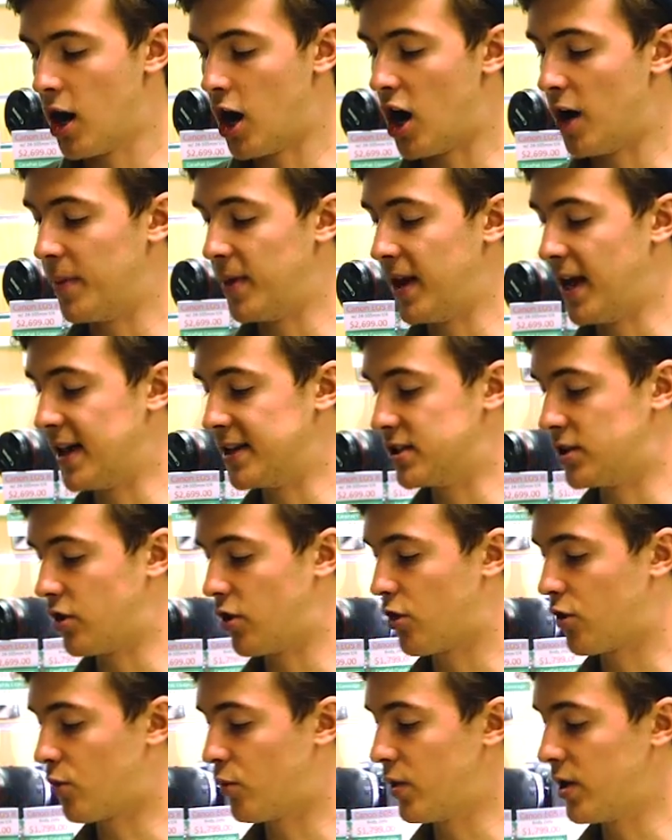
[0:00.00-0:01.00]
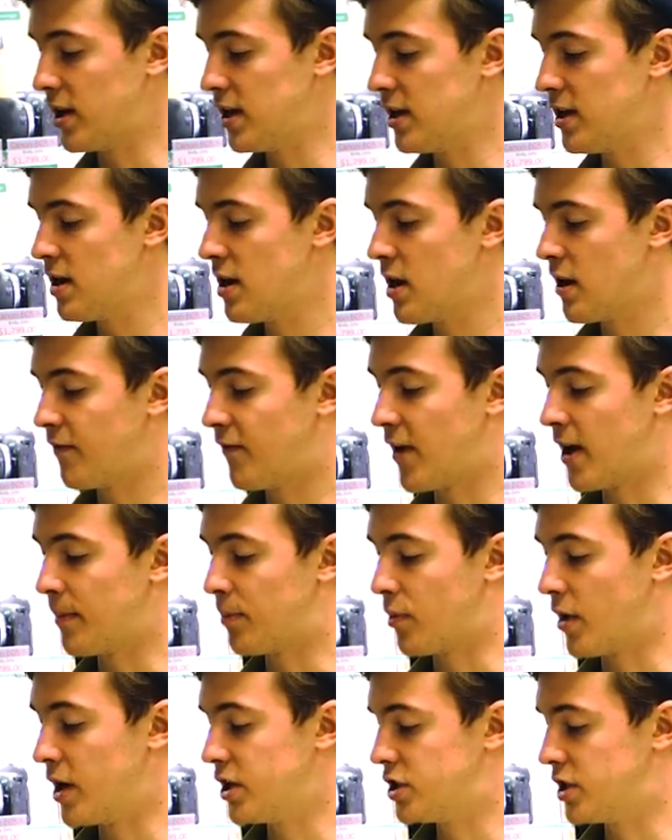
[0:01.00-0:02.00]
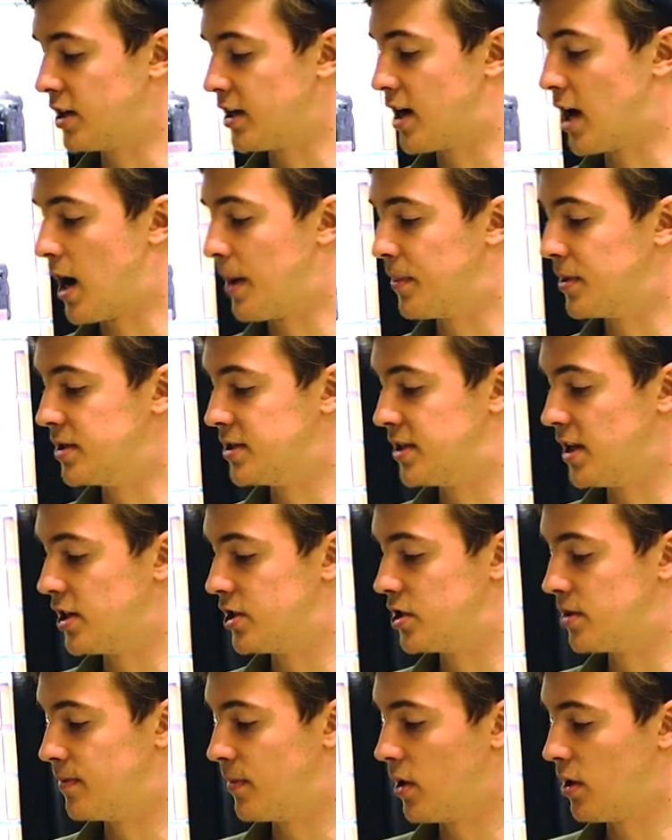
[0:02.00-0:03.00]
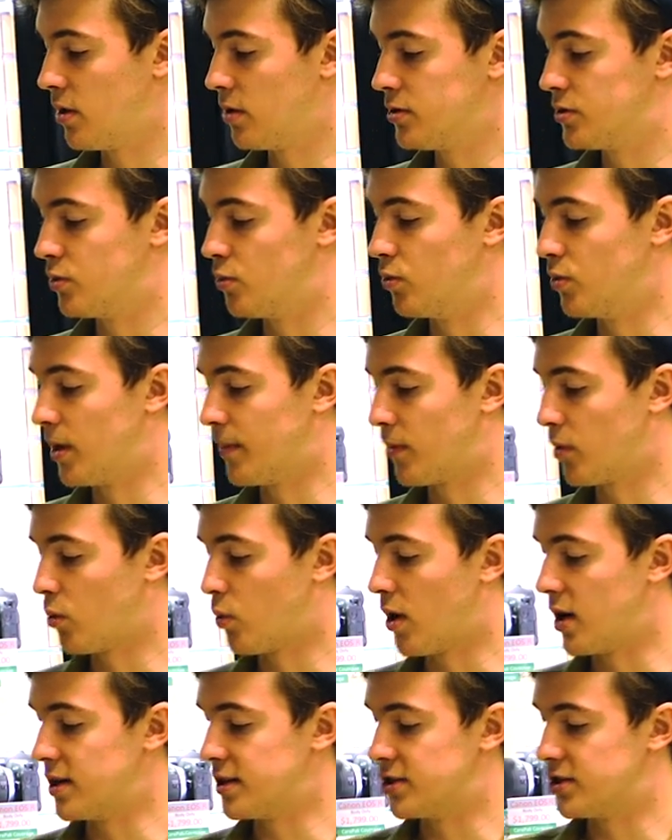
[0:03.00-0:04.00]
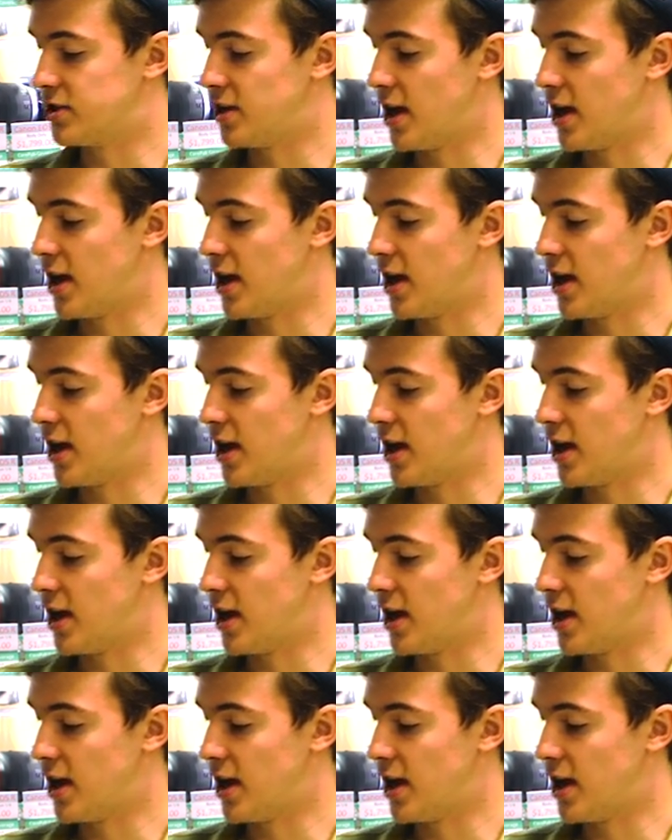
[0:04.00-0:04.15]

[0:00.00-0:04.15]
Um, it has three vibration compensation modes. Number one is